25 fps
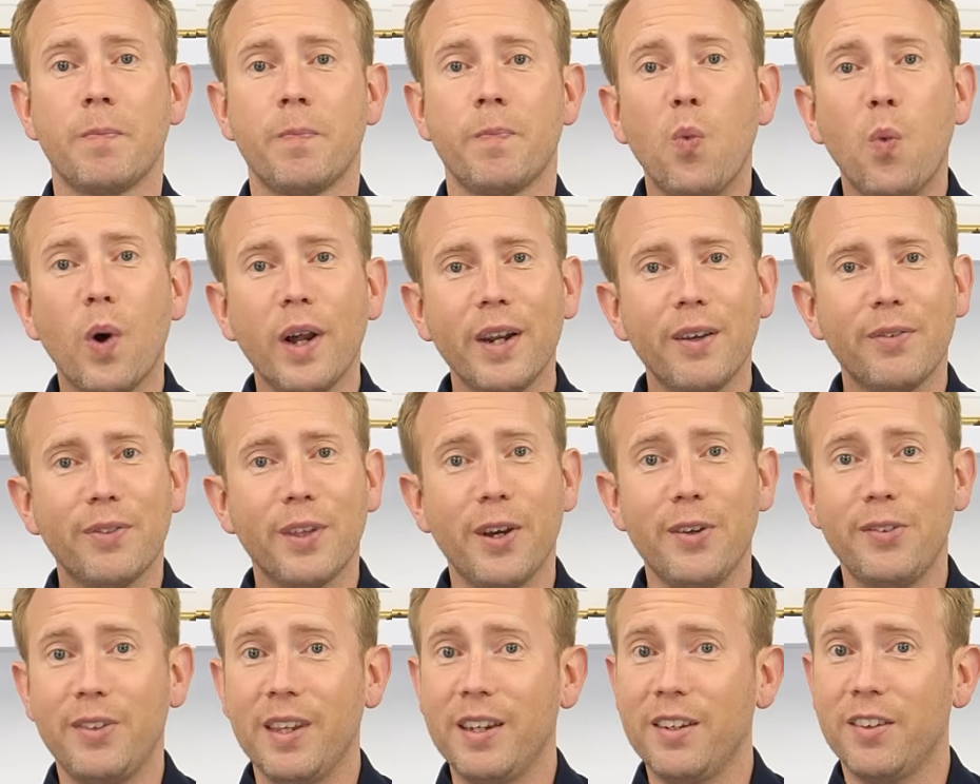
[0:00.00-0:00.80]
One of
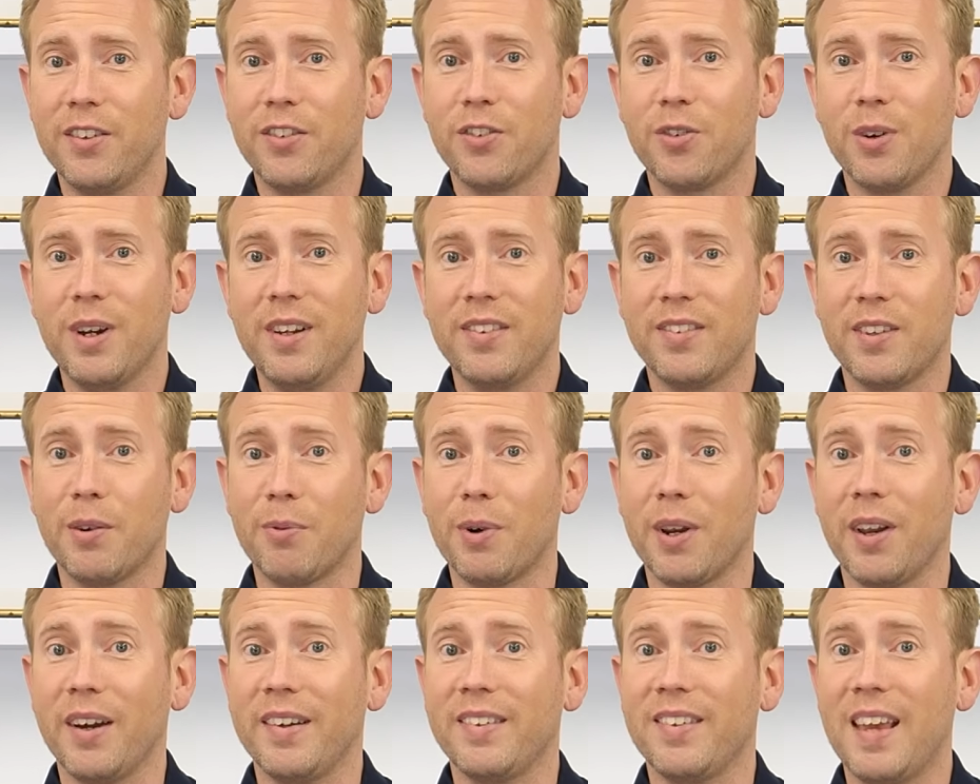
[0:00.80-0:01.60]
those industries that
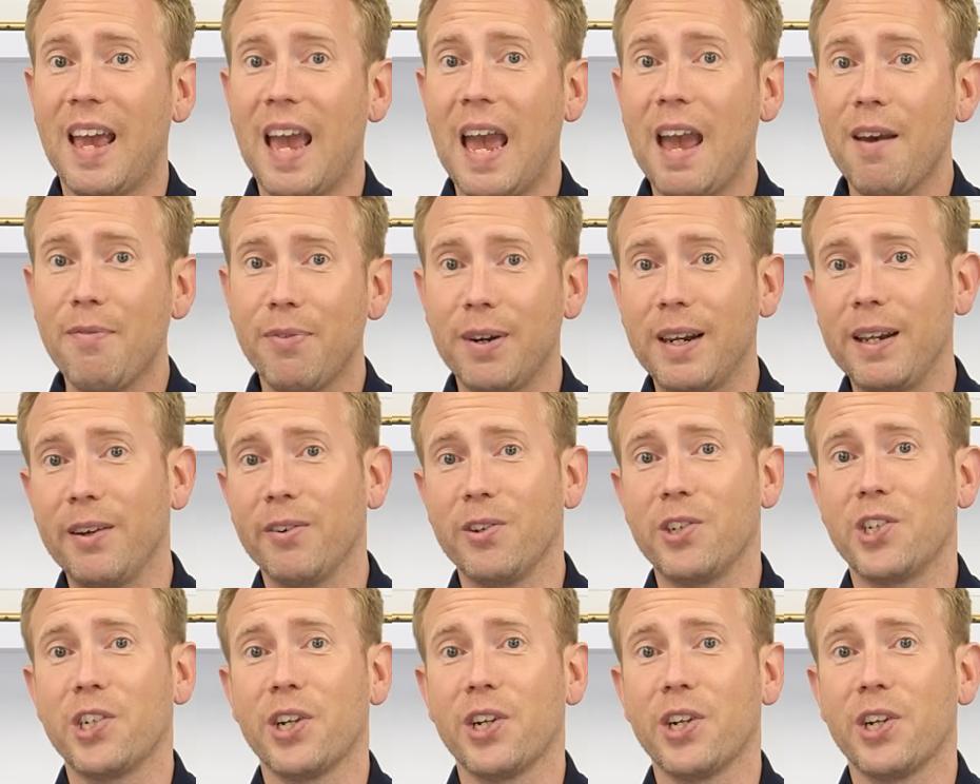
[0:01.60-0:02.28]
relies heavily on